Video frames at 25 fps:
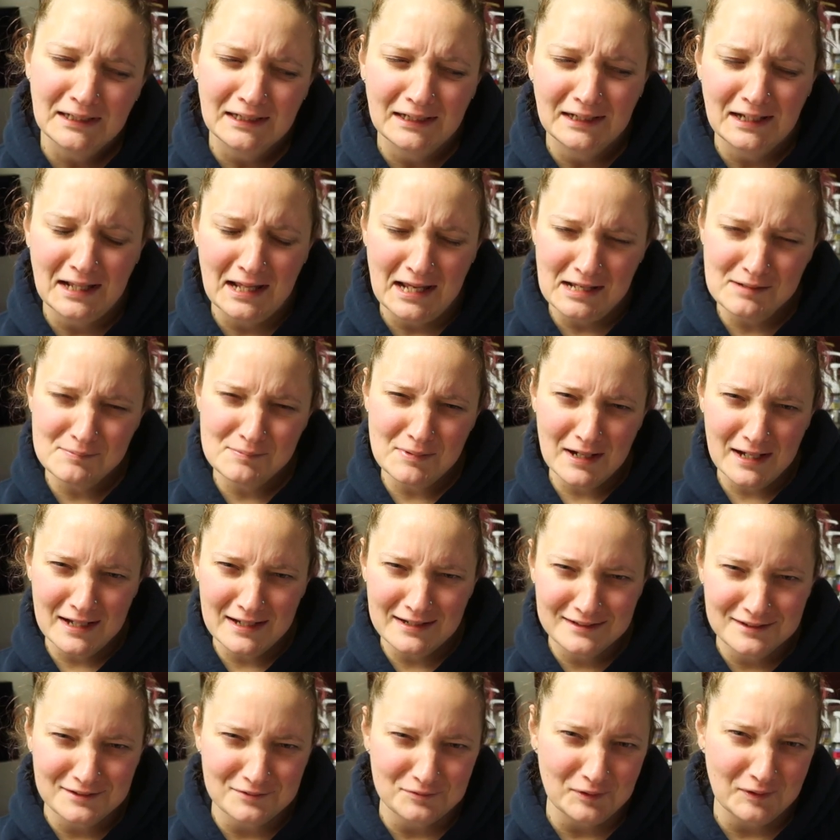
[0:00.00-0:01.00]
an egg
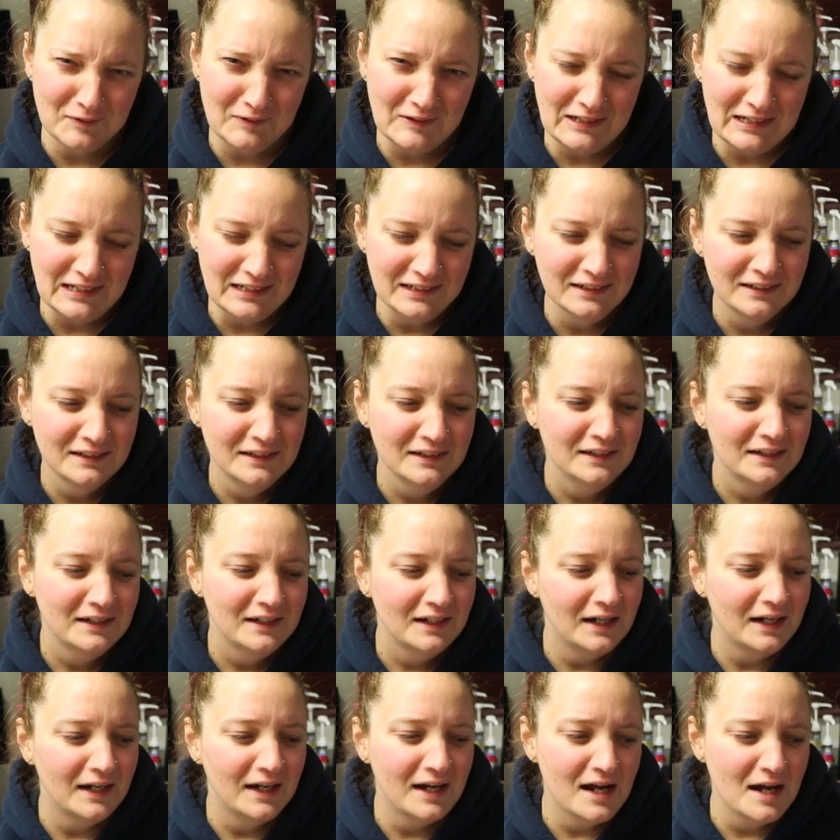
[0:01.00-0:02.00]
bites? Really?
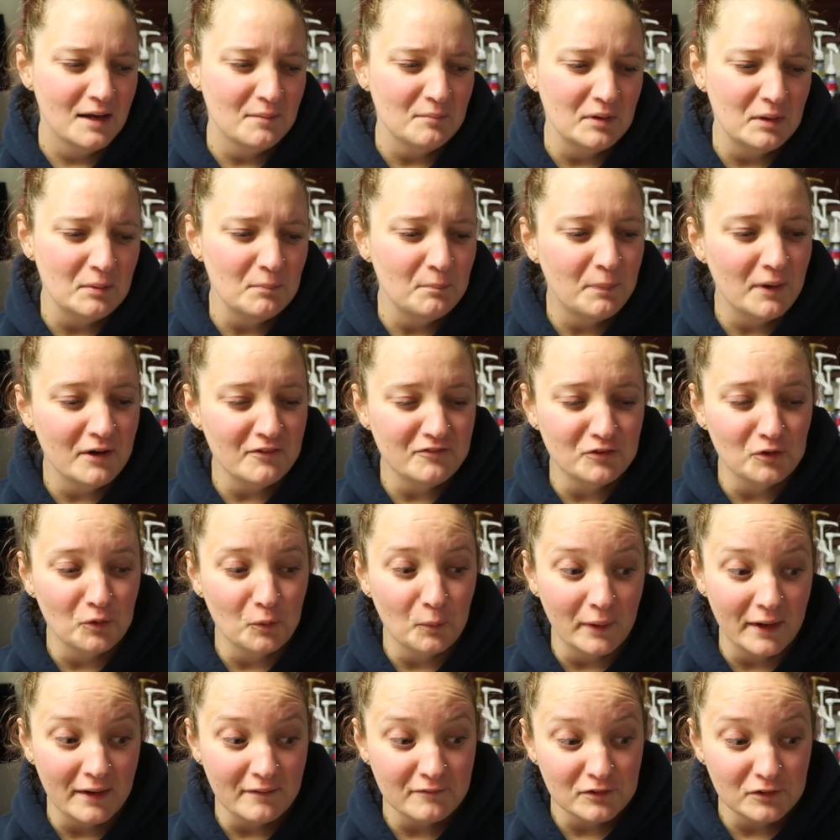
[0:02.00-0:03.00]
Um, but for
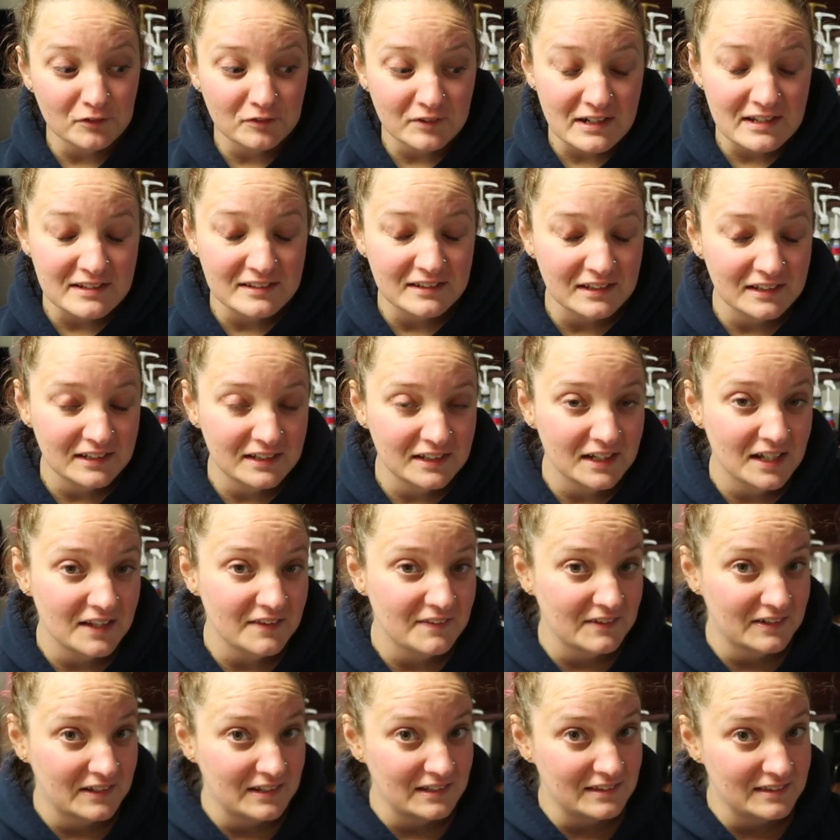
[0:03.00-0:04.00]
whatever reason,
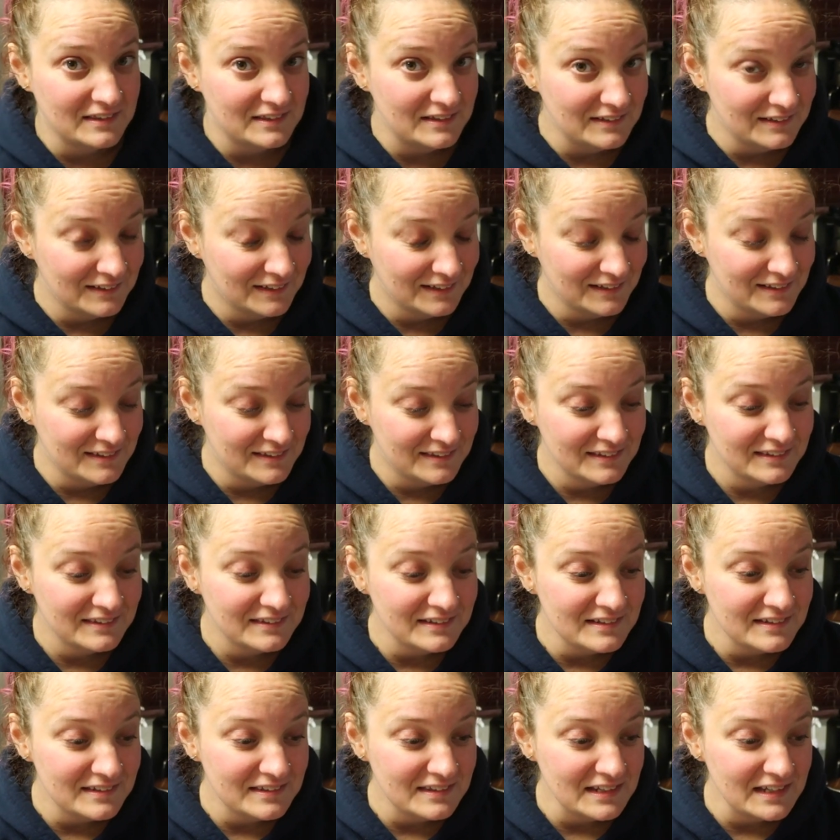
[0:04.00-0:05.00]
the cons
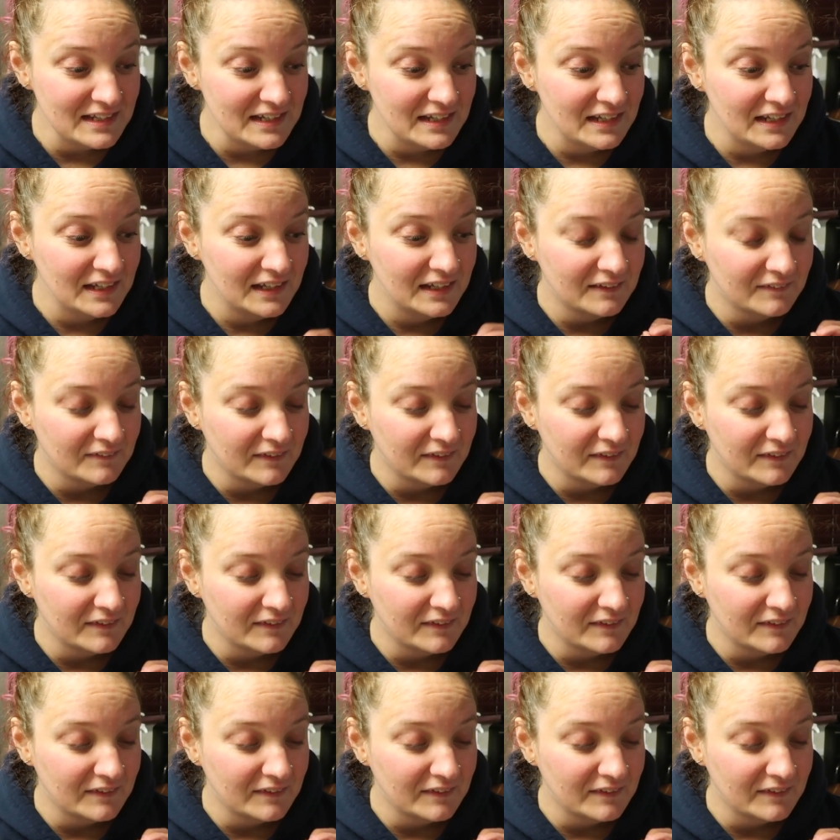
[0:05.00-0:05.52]
consistency